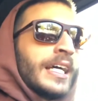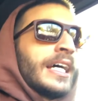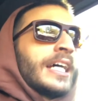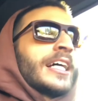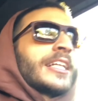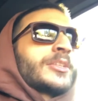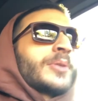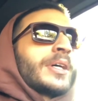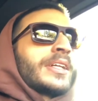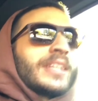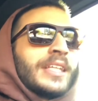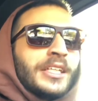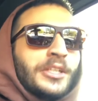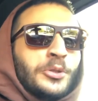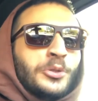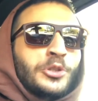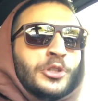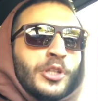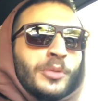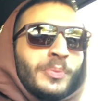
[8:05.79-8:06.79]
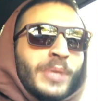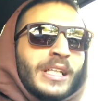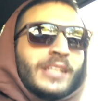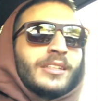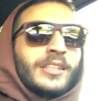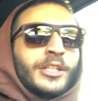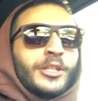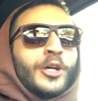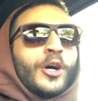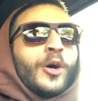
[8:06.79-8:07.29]
Do I think you should
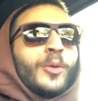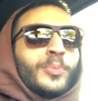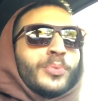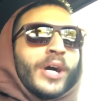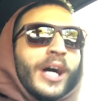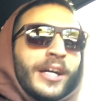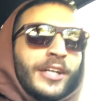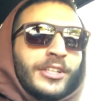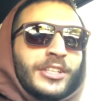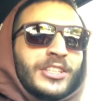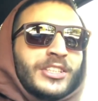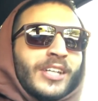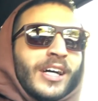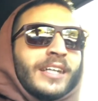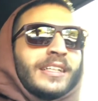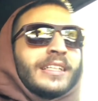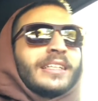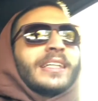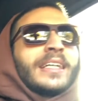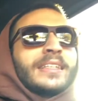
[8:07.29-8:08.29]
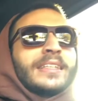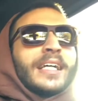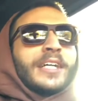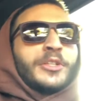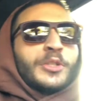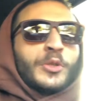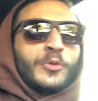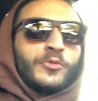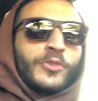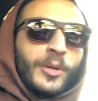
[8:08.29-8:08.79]
immediately call Prior Design and get that
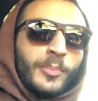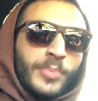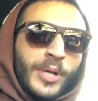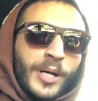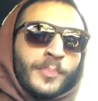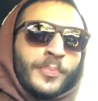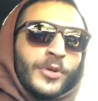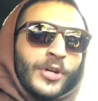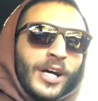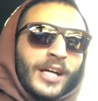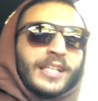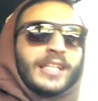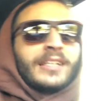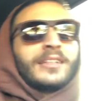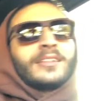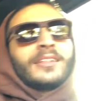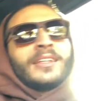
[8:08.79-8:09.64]
new front bumper on it?